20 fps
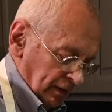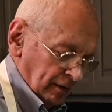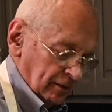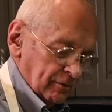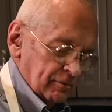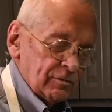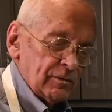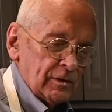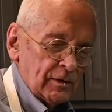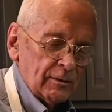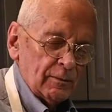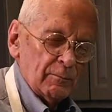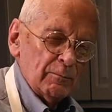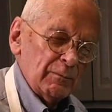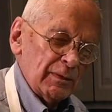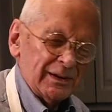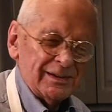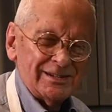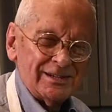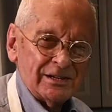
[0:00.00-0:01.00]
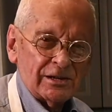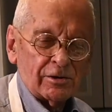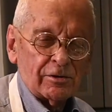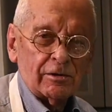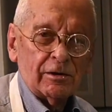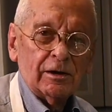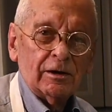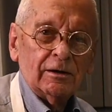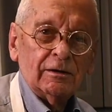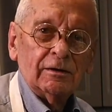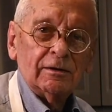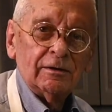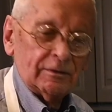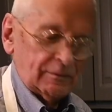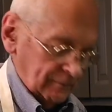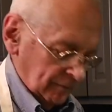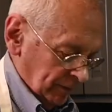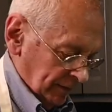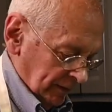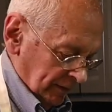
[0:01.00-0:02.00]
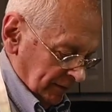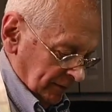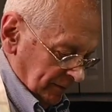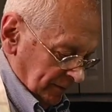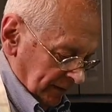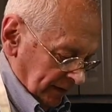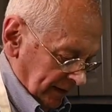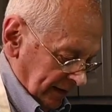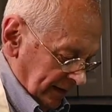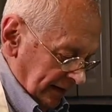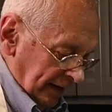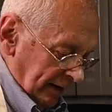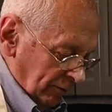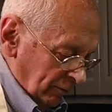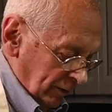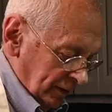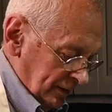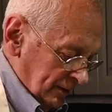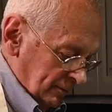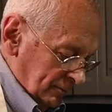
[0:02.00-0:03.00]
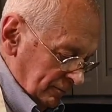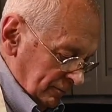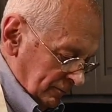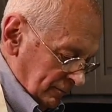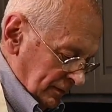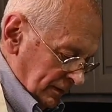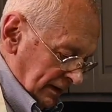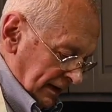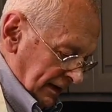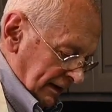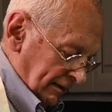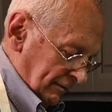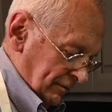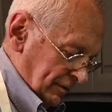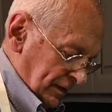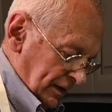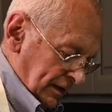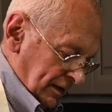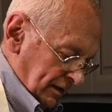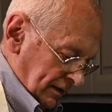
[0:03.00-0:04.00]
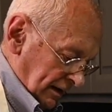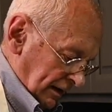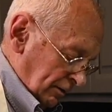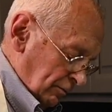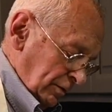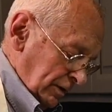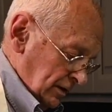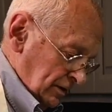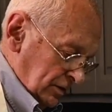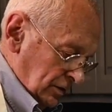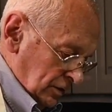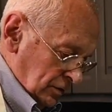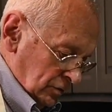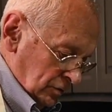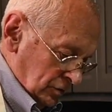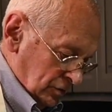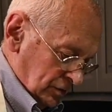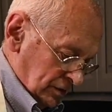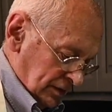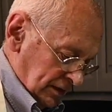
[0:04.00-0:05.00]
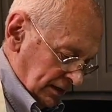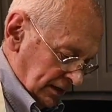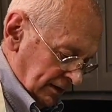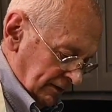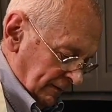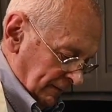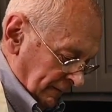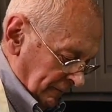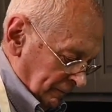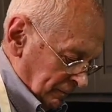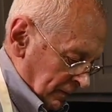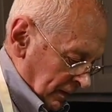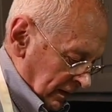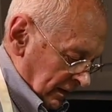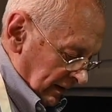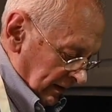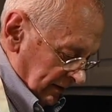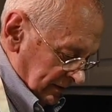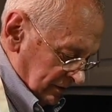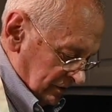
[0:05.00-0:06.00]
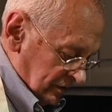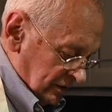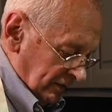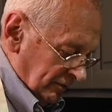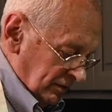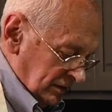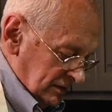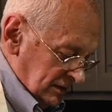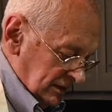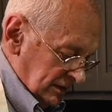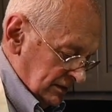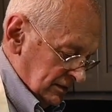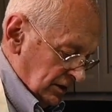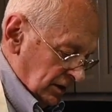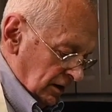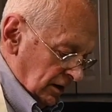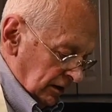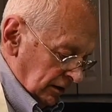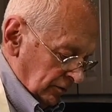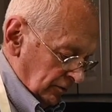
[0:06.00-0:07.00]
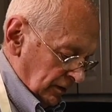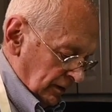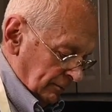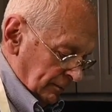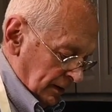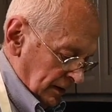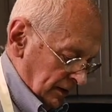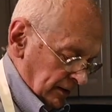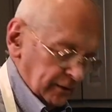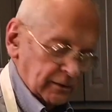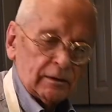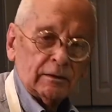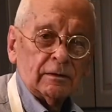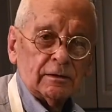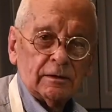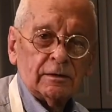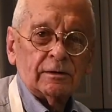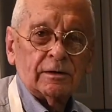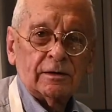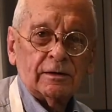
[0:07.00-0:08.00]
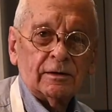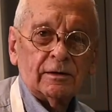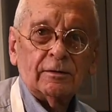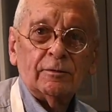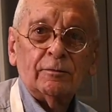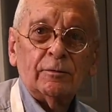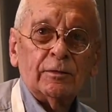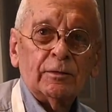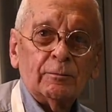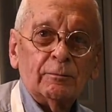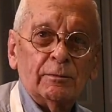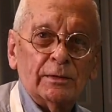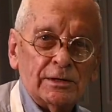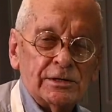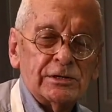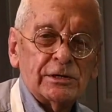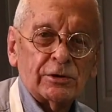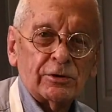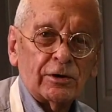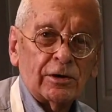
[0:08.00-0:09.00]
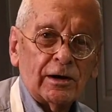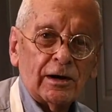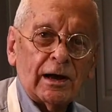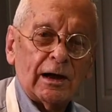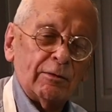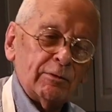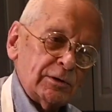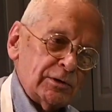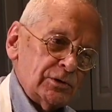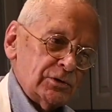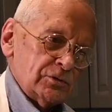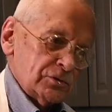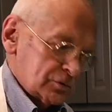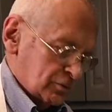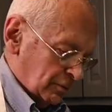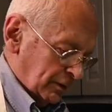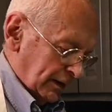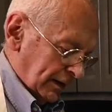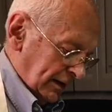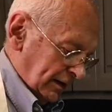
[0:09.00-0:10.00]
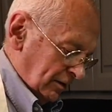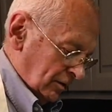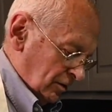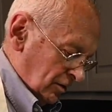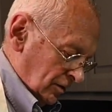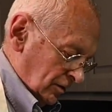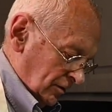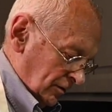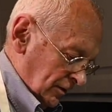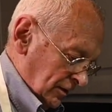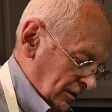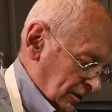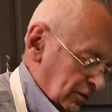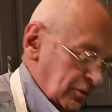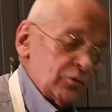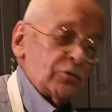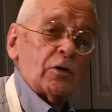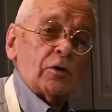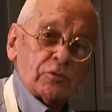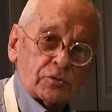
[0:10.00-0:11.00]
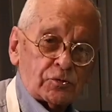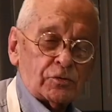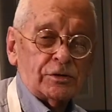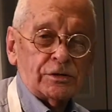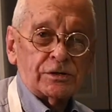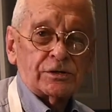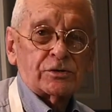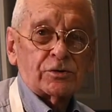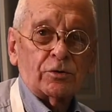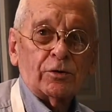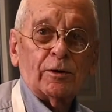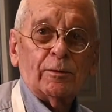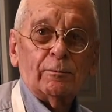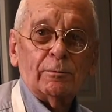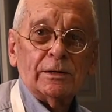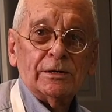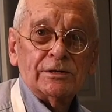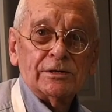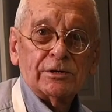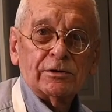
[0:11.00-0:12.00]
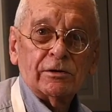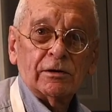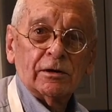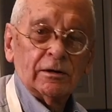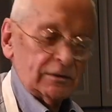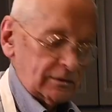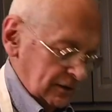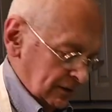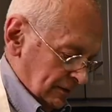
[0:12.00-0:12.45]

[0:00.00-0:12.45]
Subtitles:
of Madeira. And I wouldn't use the $17 a bottle Madeira. I would use what I call grocery store Madeira.